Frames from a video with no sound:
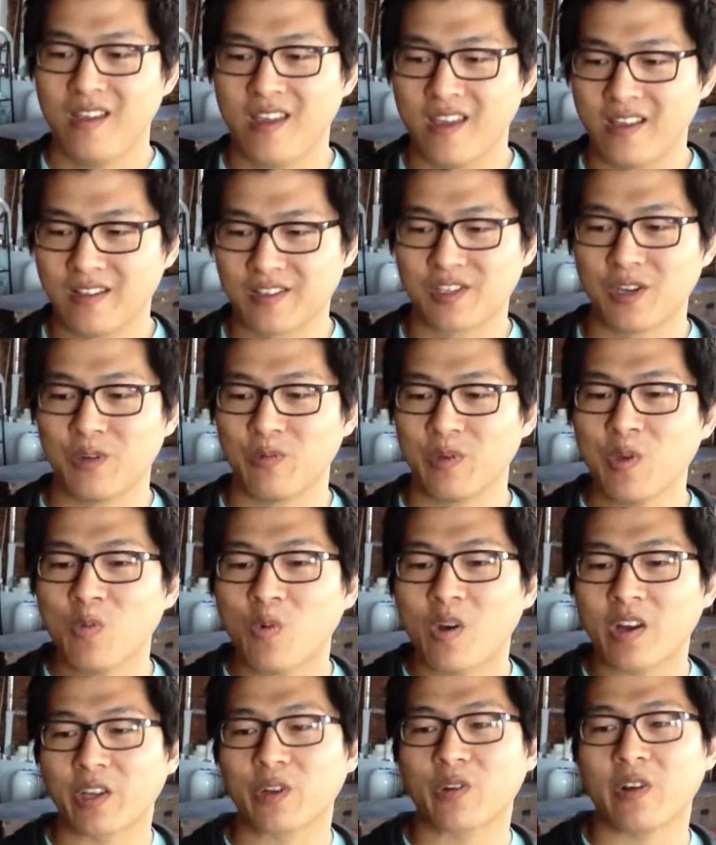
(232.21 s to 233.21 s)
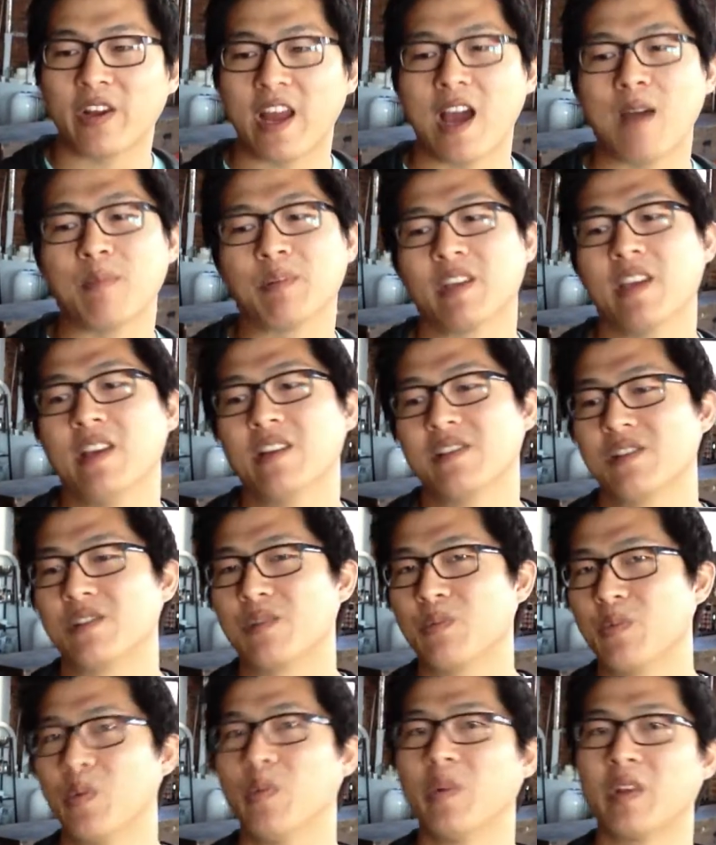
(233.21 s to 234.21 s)
And so we want to create applications
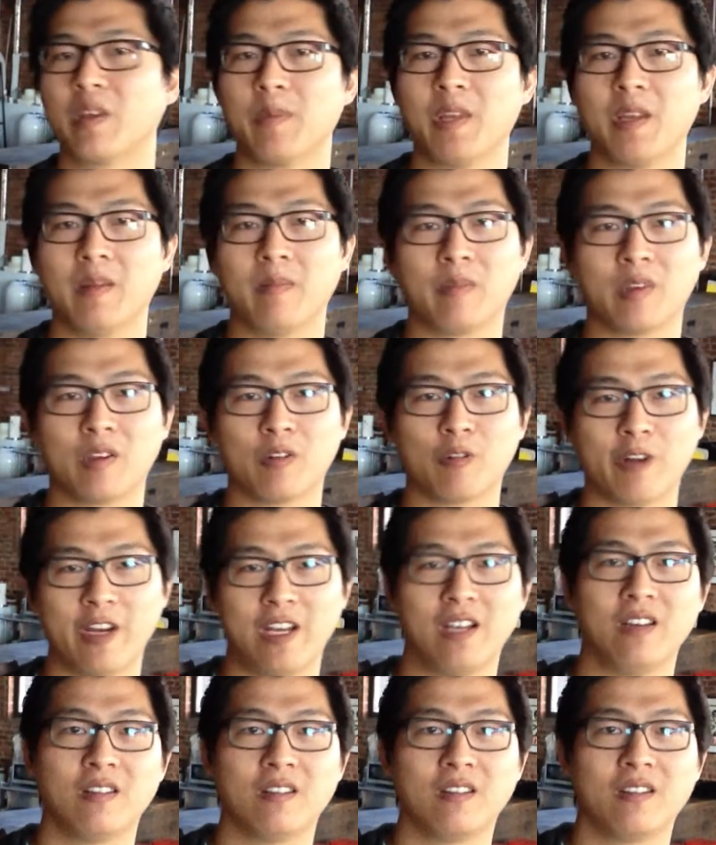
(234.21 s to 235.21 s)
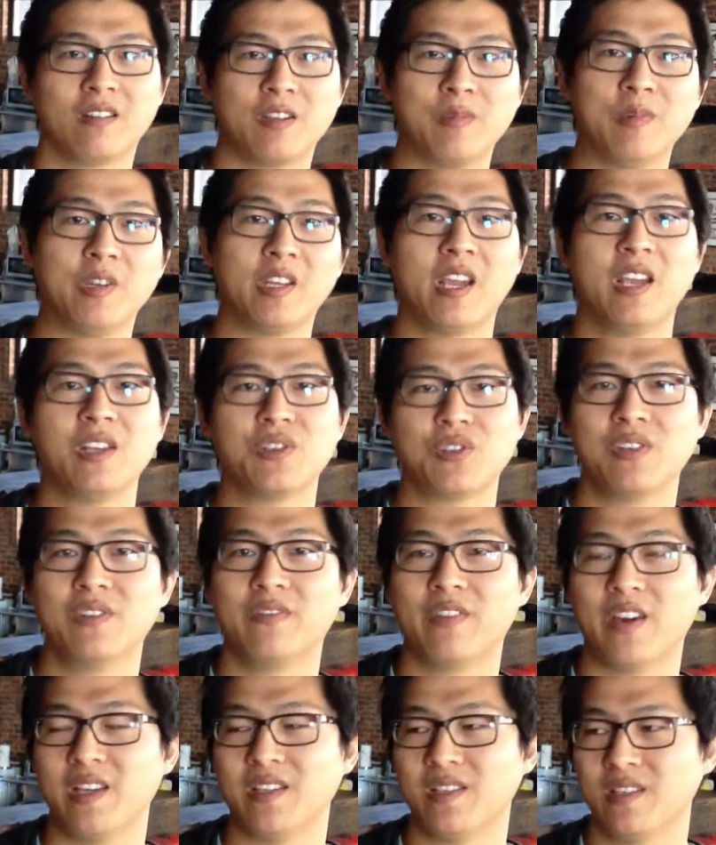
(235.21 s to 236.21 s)
and we want to be able to create communication
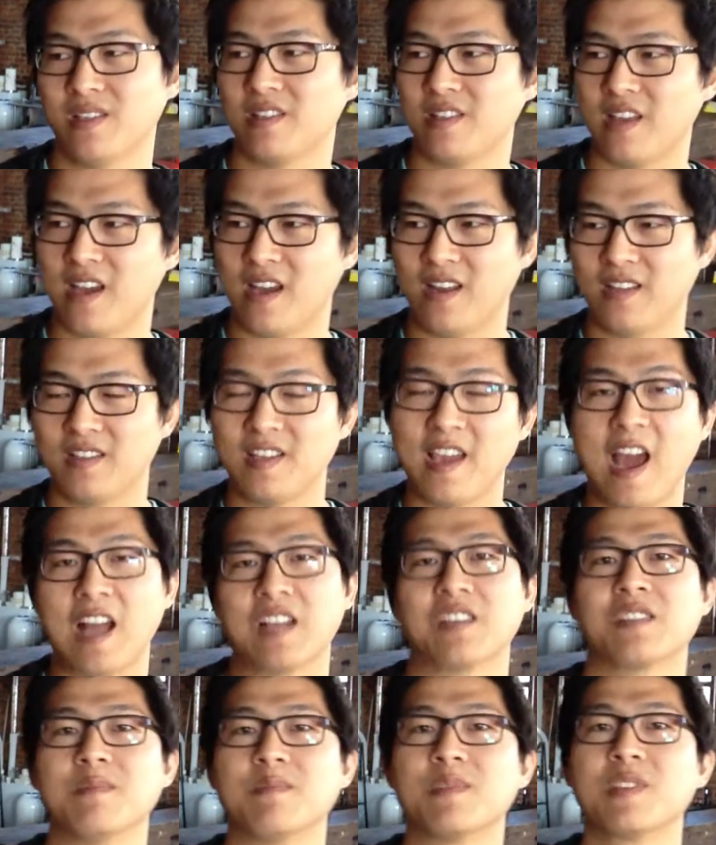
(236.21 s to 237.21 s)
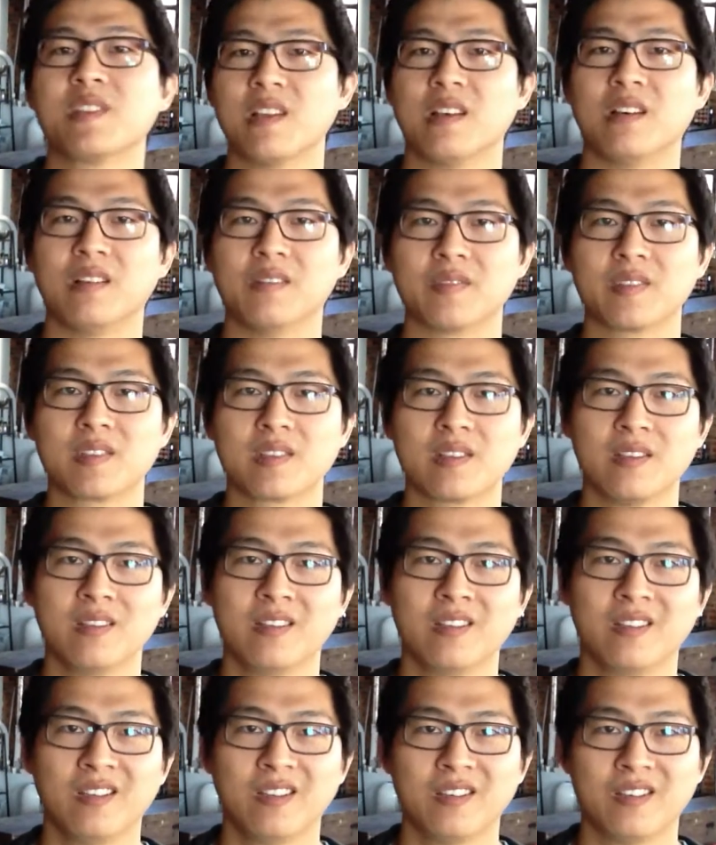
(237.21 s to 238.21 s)
devices that attach themselves
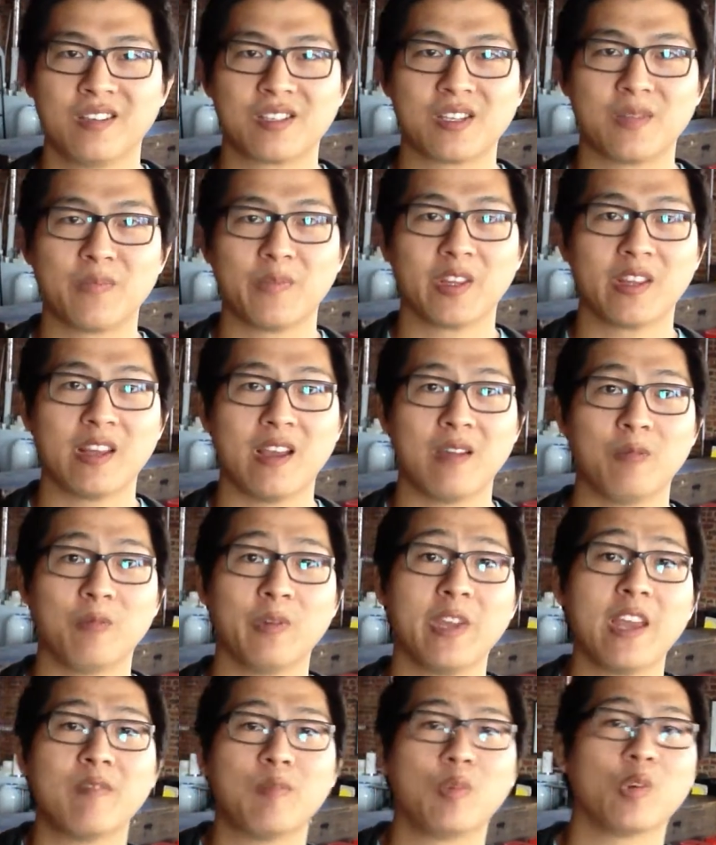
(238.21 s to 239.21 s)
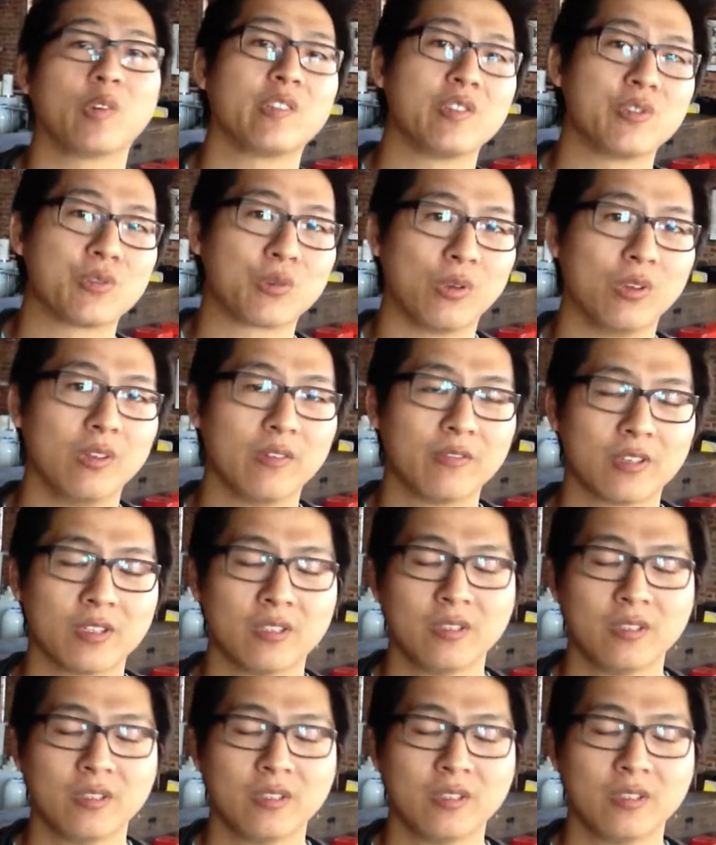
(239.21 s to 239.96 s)
to something that we have more control over.